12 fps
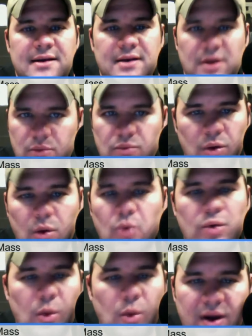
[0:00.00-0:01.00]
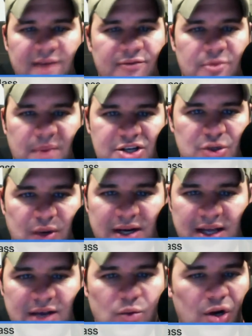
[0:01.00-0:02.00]
okay, what information do I
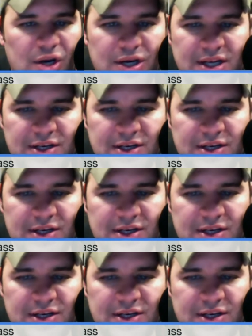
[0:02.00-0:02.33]
need? What do you need to